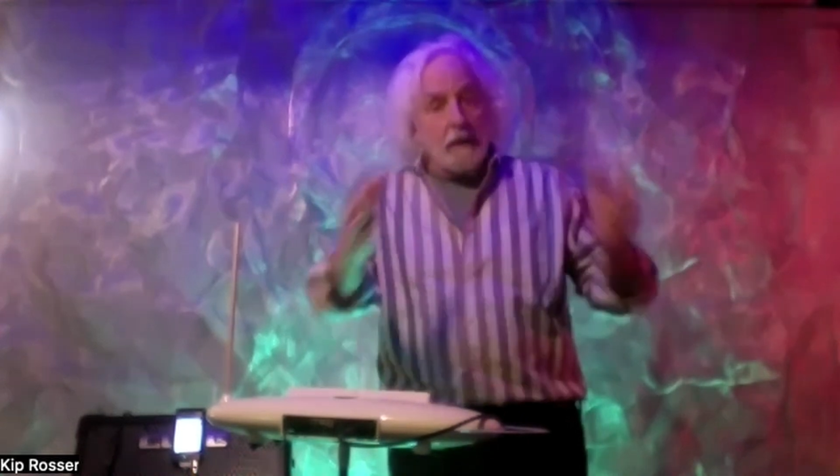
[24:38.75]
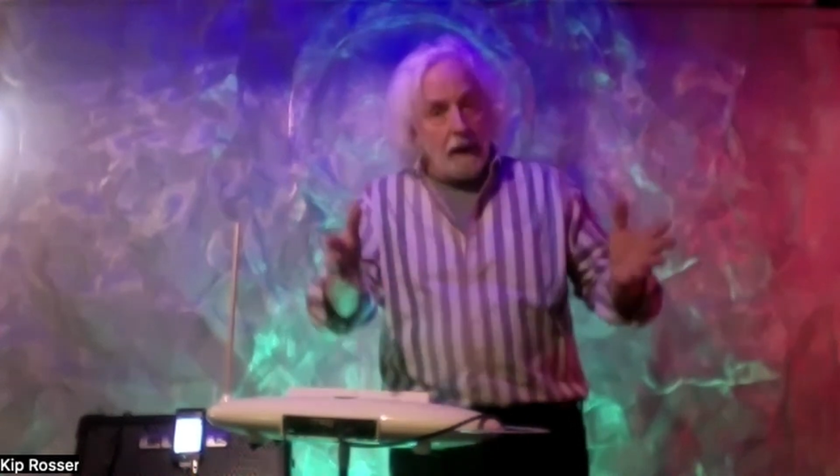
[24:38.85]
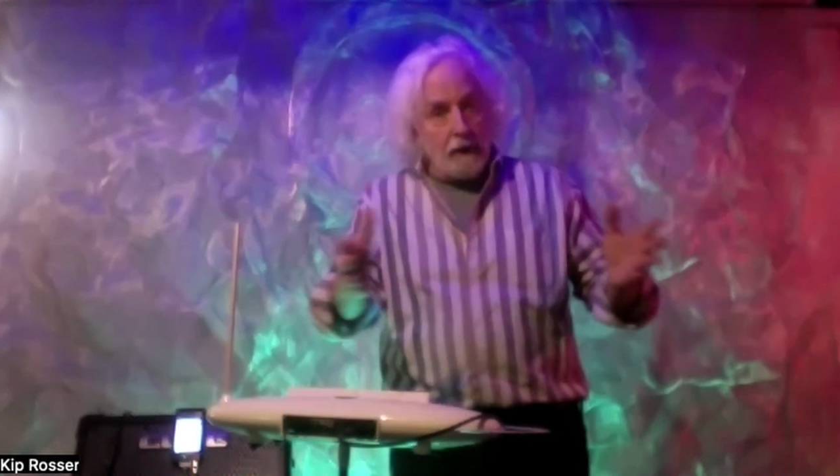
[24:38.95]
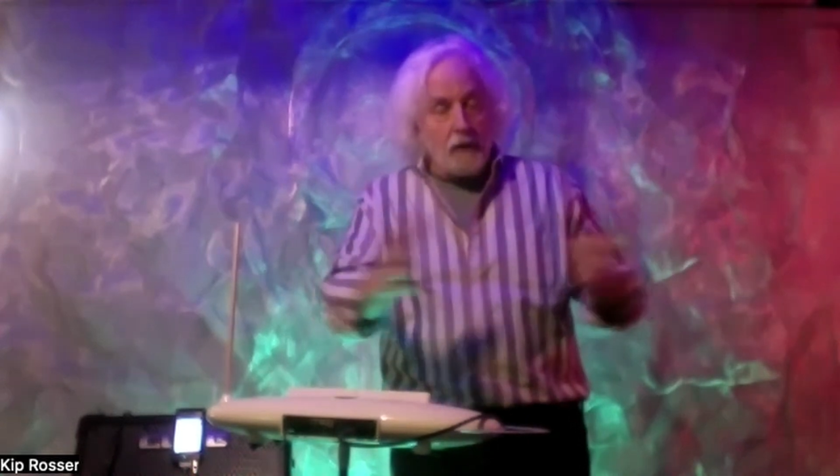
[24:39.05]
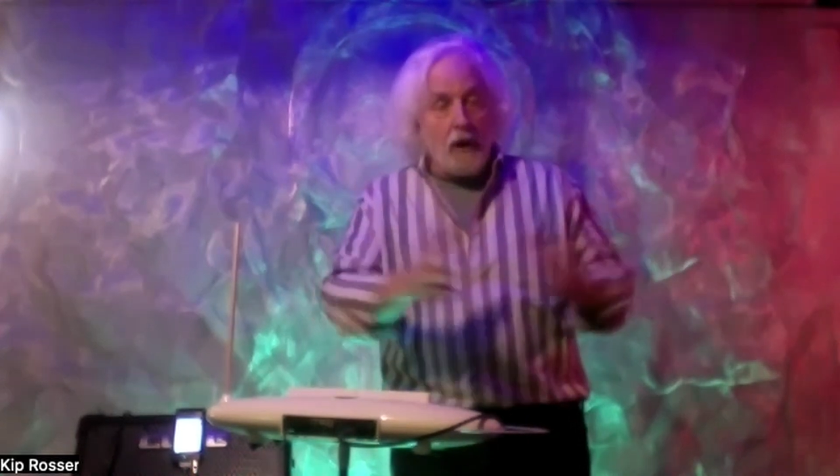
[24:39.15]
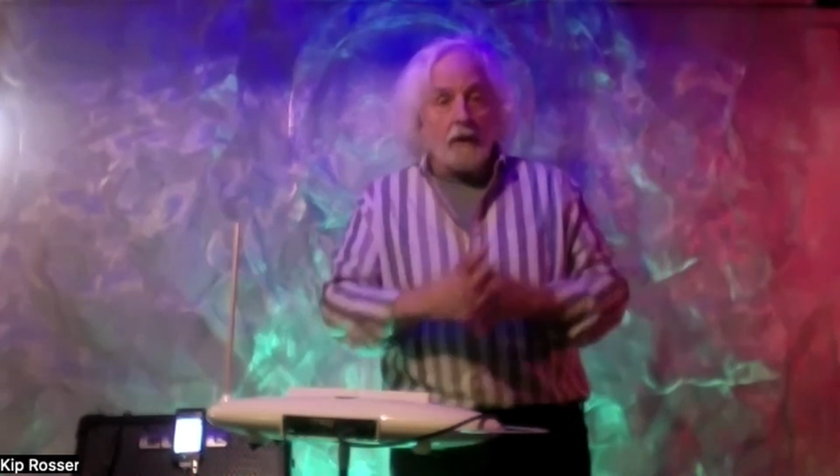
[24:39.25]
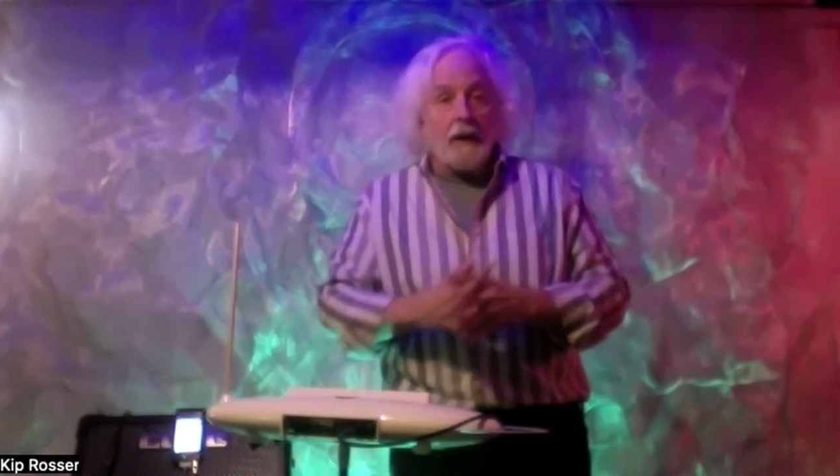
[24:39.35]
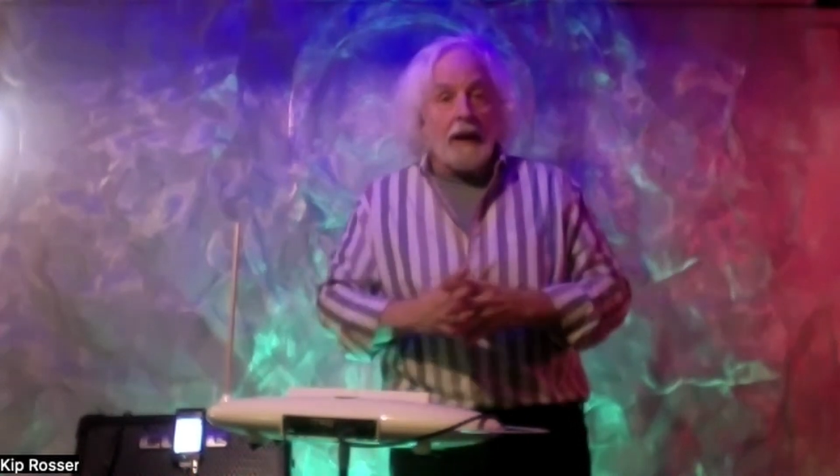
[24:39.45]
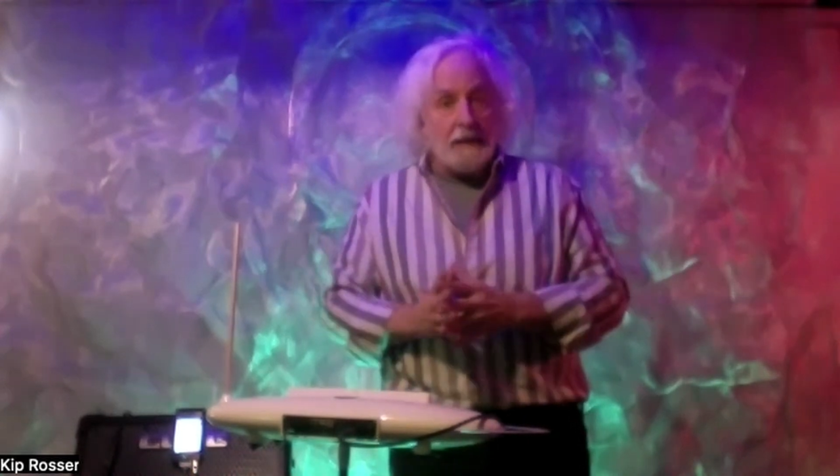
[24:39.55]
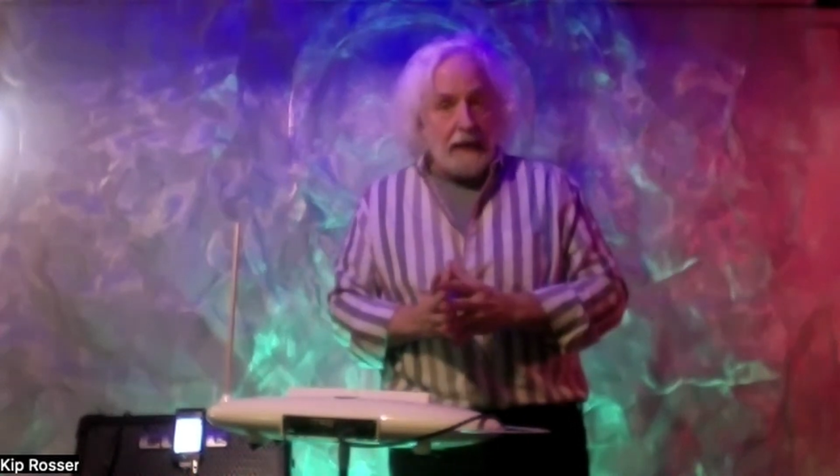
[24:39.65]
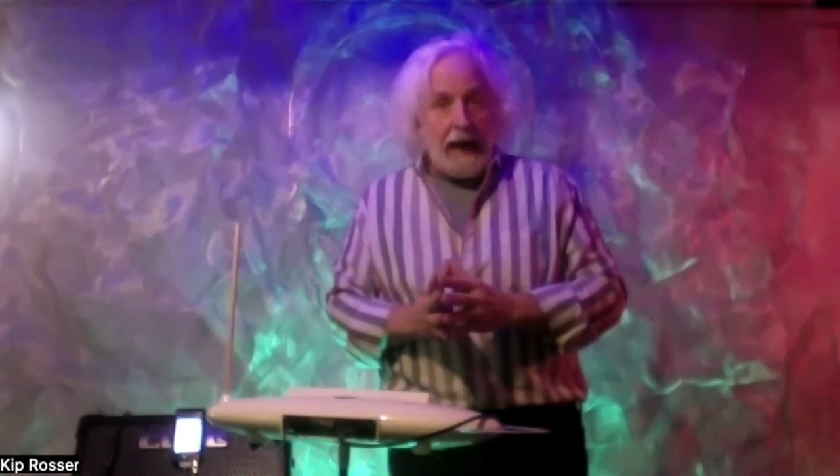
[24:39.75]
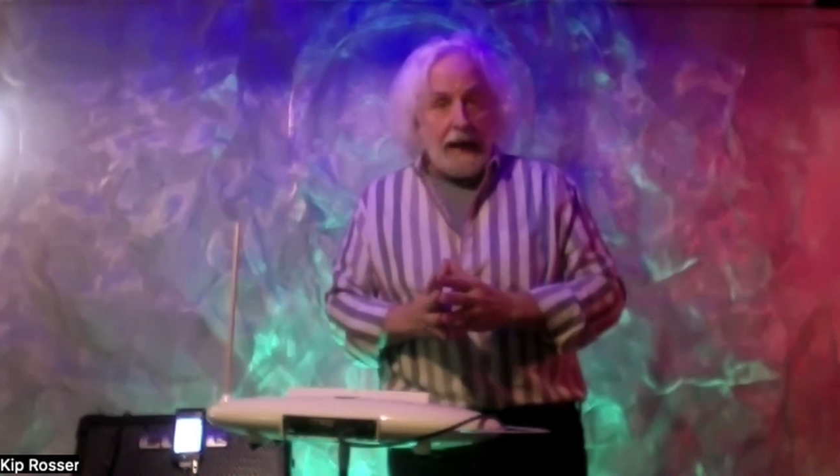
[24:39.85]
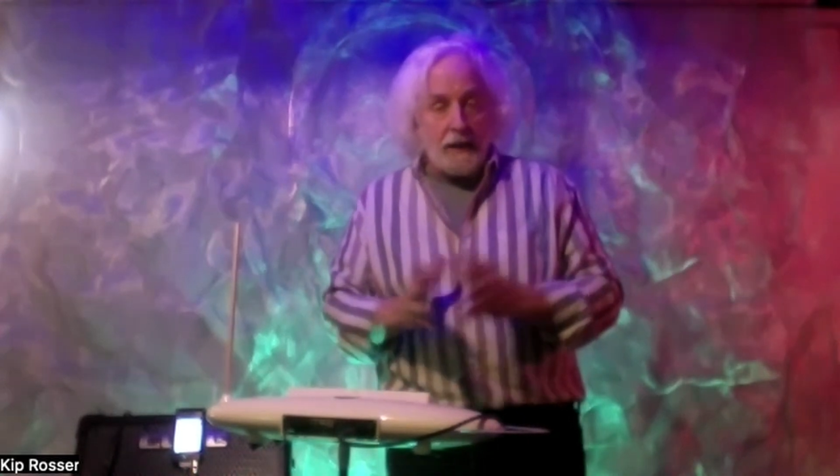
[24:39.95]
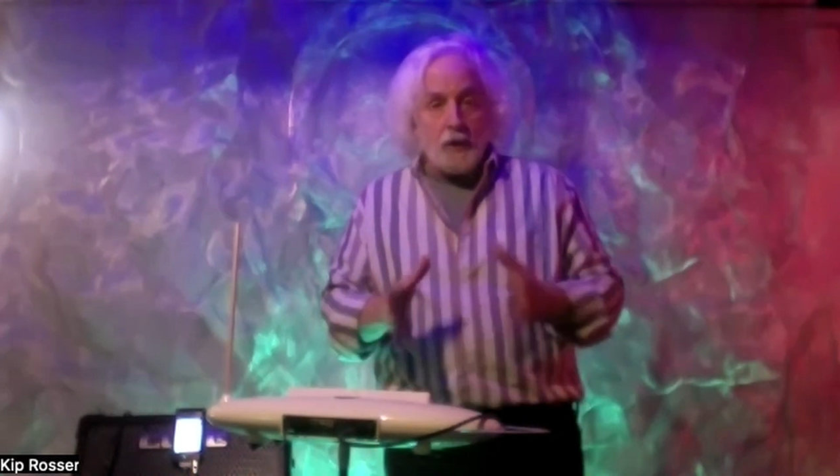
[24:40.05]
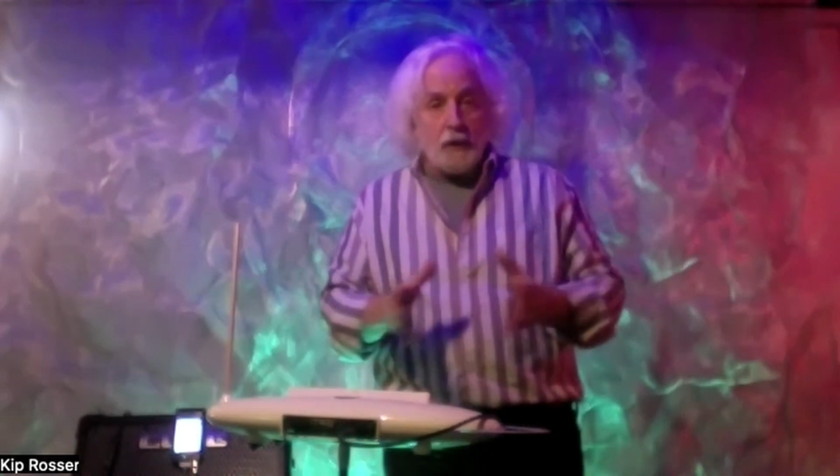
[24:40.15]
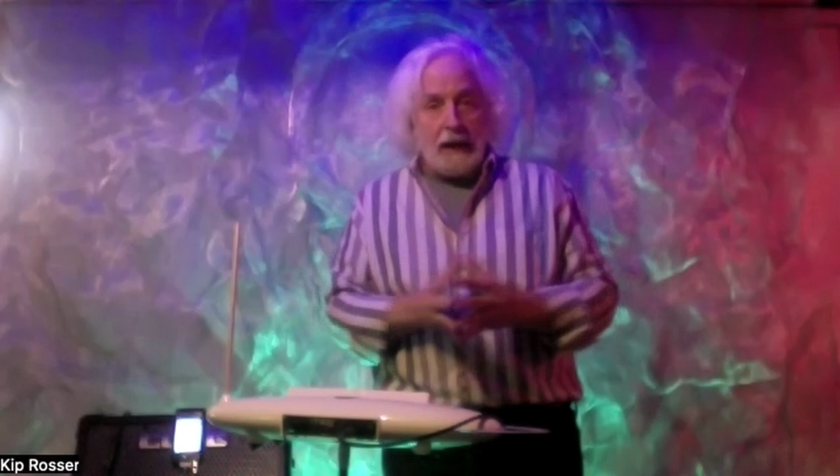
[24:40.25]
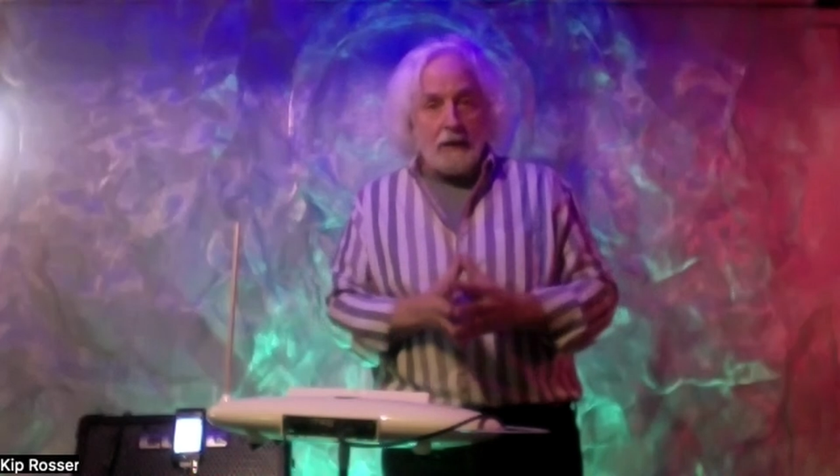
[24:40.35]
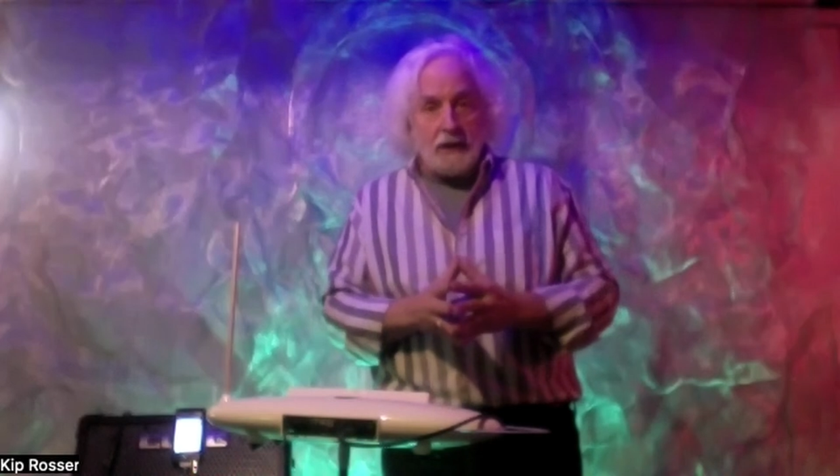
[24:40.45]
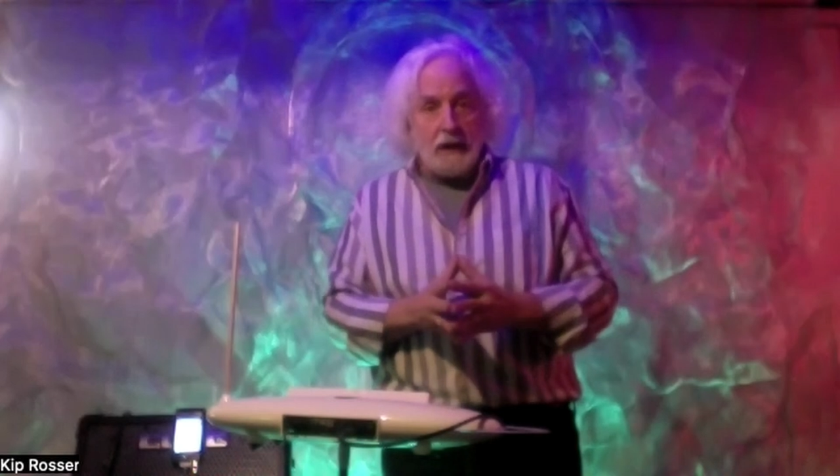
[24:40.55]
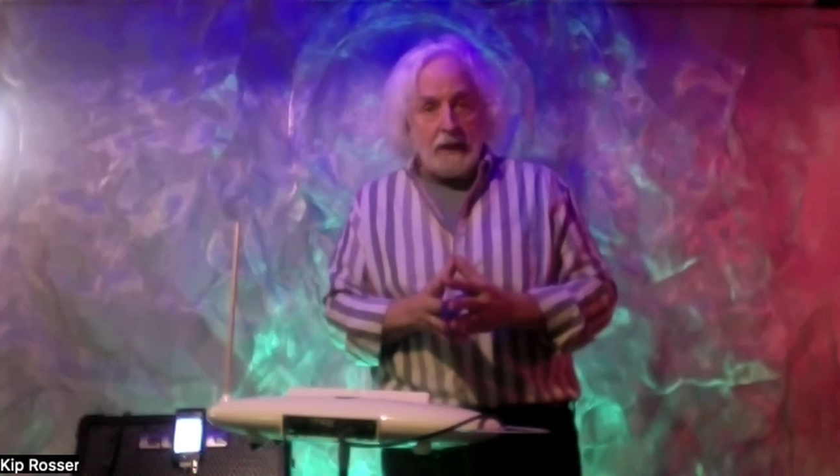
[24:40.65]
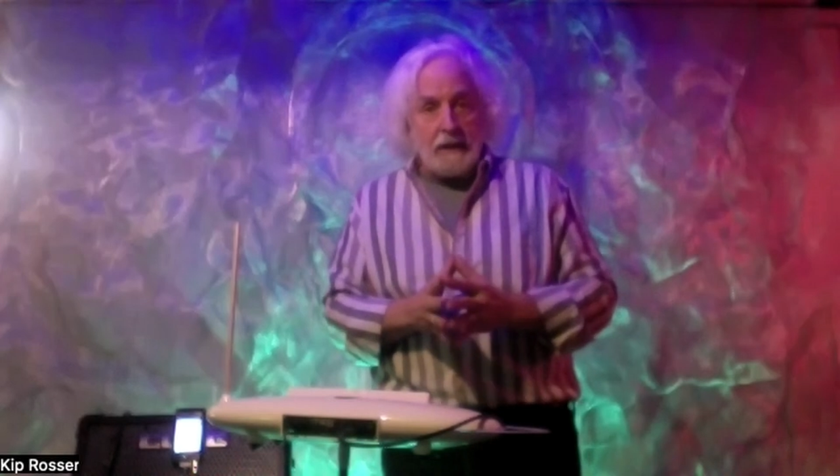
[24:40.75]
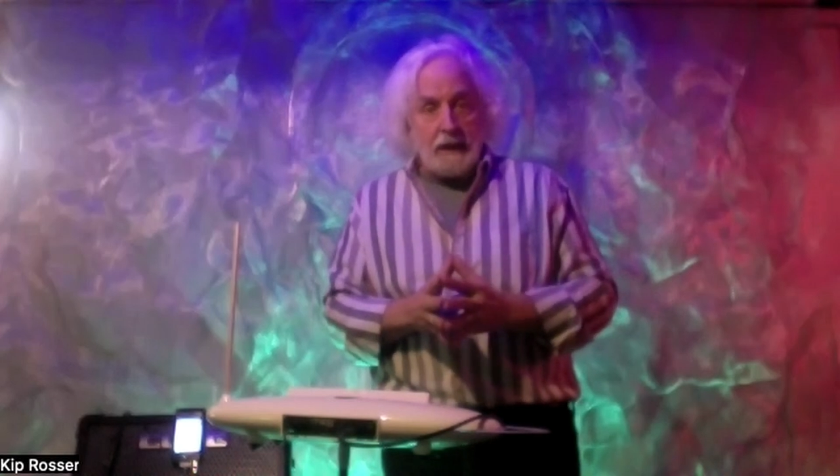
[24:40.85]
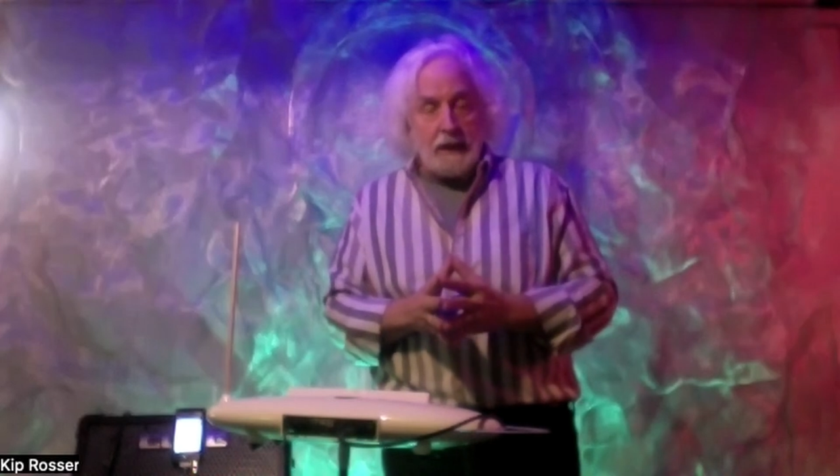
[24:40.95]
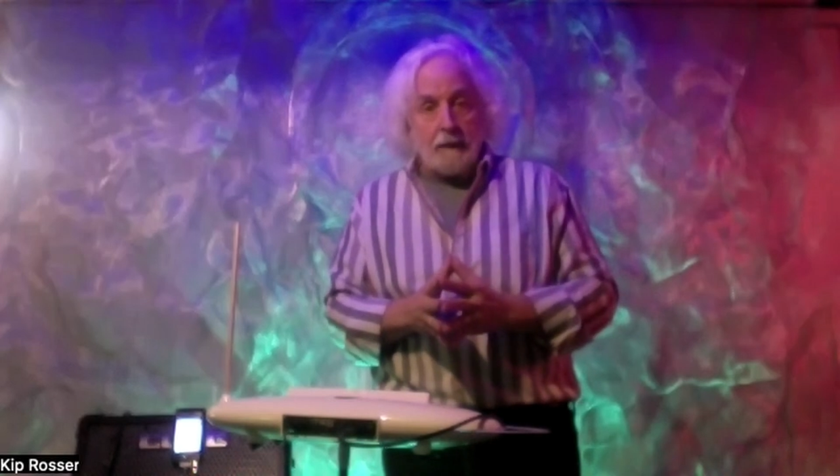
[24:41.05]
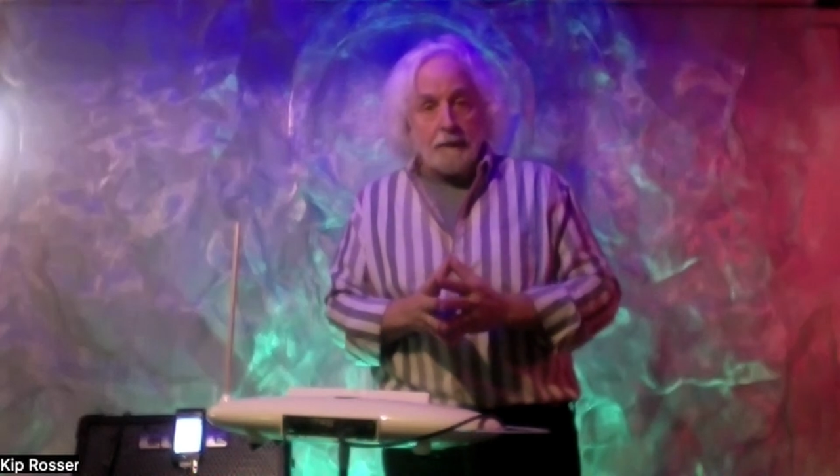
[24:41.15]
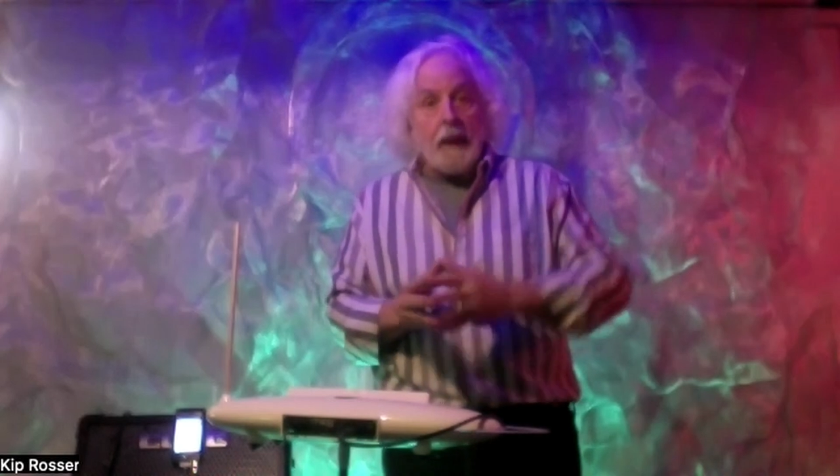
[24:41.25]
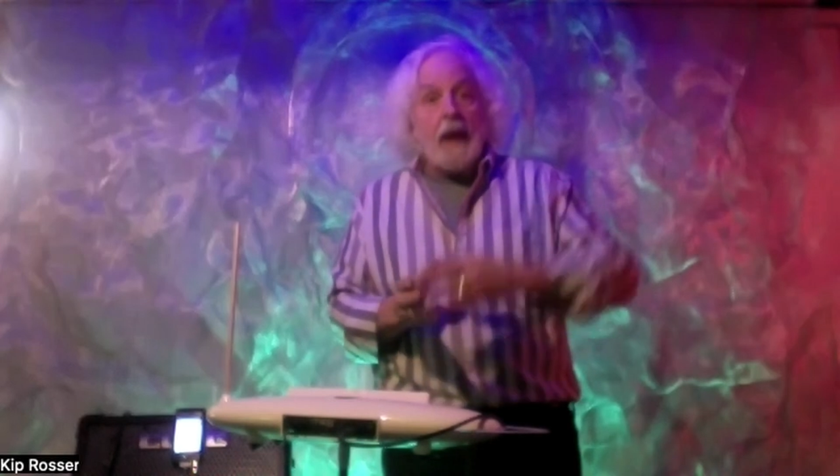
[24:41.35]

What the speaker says: the other daughter, had died in 2019.